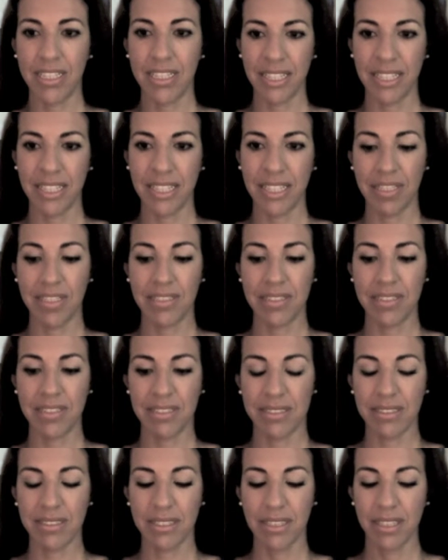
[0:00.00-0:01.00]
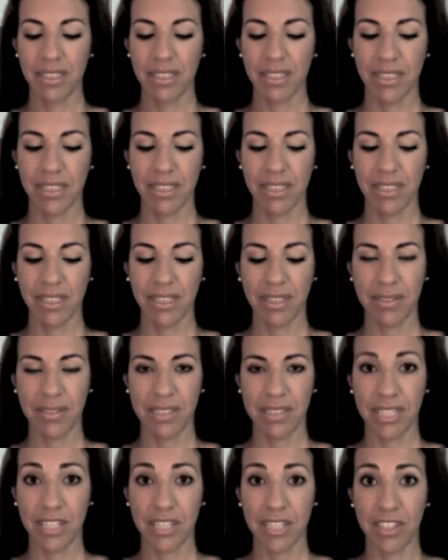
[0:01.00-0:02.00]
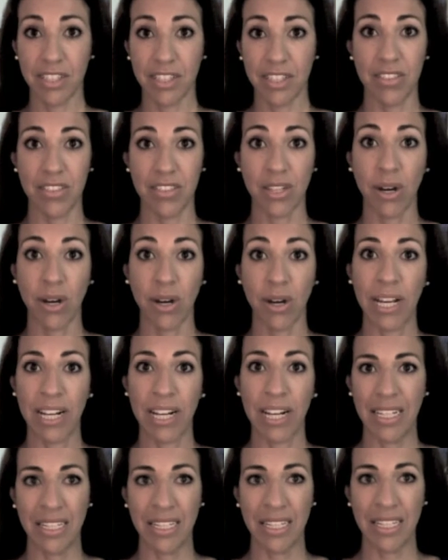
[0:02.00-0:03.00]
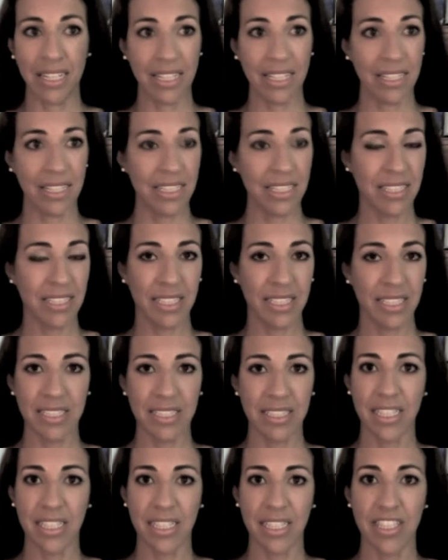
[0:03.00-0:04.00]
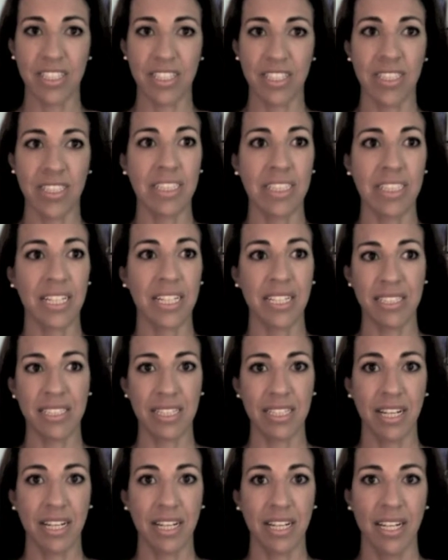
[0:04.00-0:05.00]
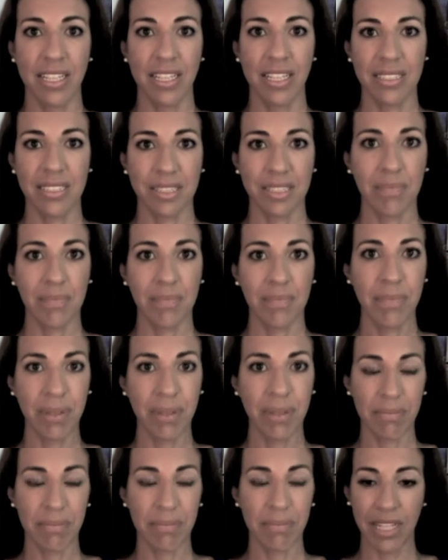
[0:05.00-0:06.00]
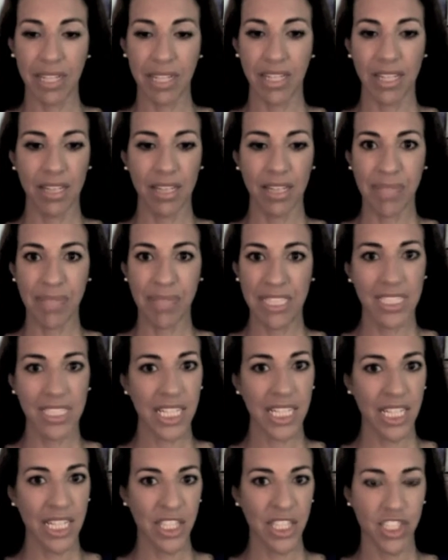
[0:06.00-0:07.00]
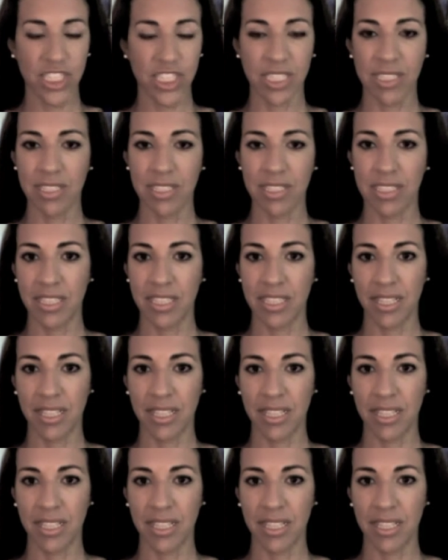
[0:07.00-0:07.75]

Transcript: these sessions going. I needed these healing sessions. I needed to step up my meditations and,